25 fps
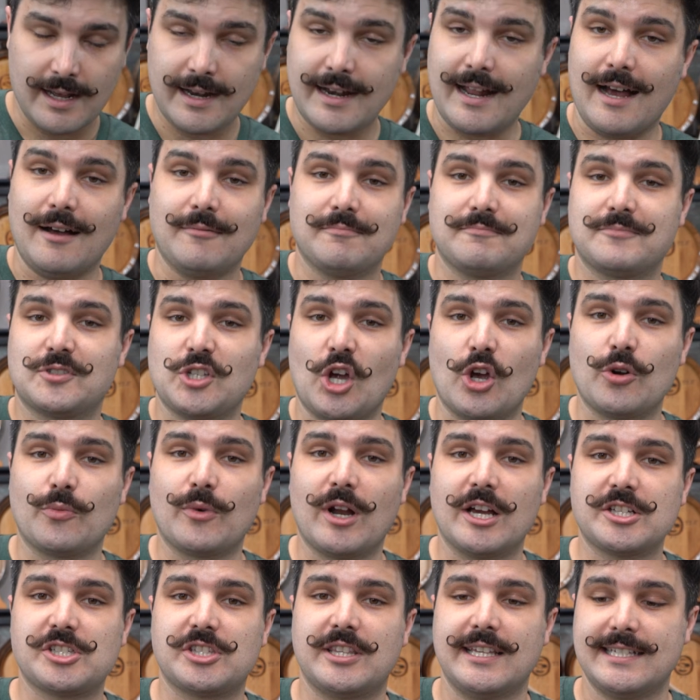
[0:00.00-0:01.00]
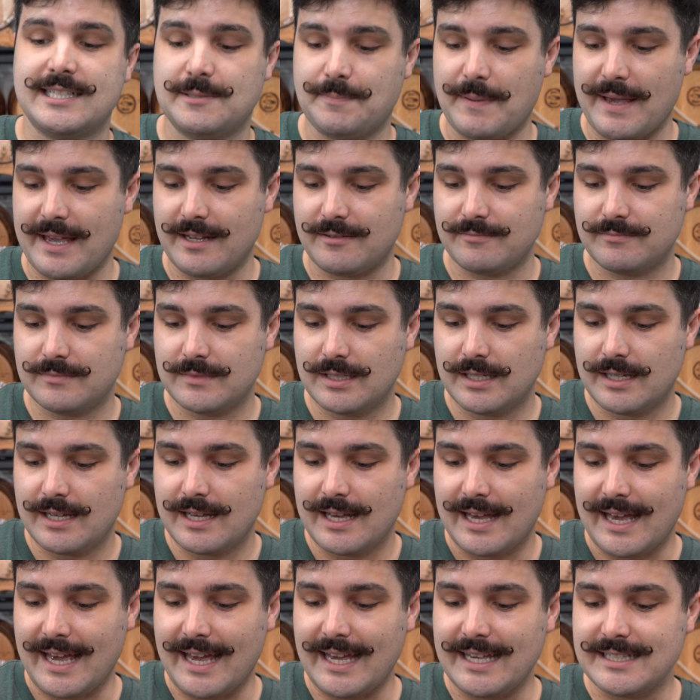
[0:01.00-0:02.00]
Now, don't rush this bit.
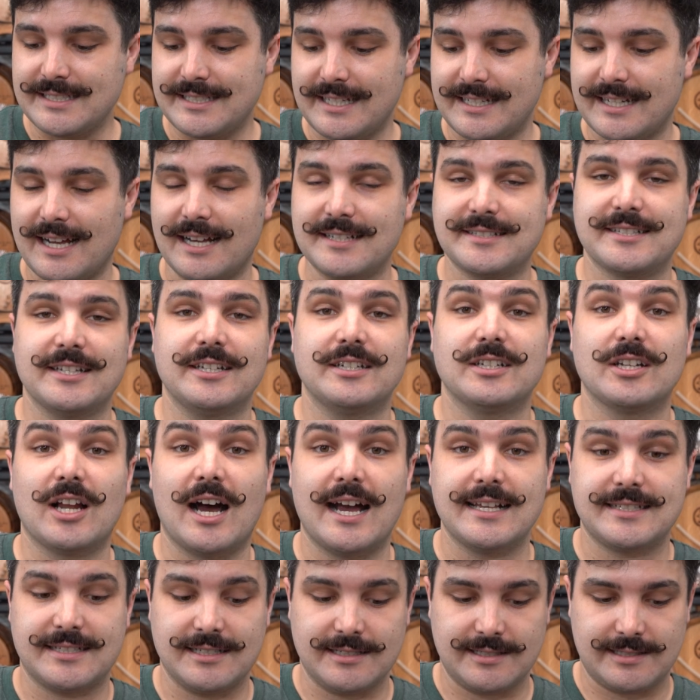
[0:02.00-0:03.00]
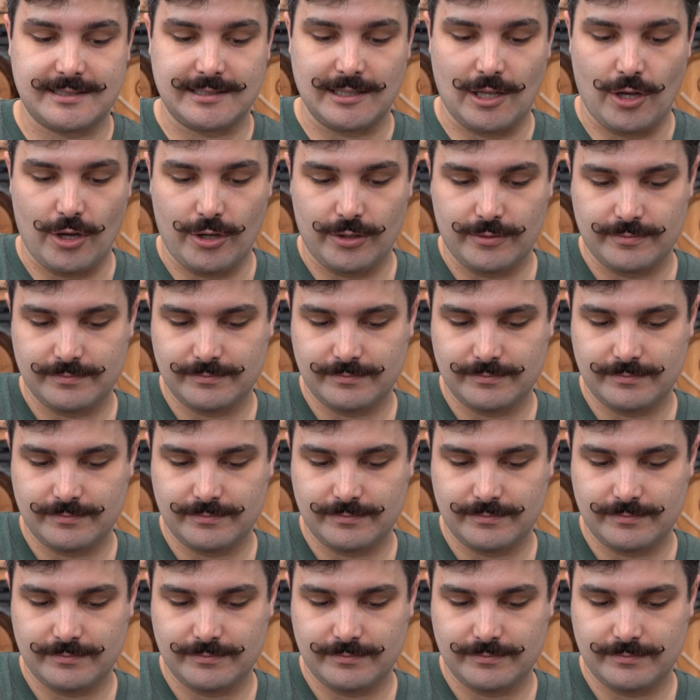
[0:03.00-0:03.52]
Easy does it, nice and slow.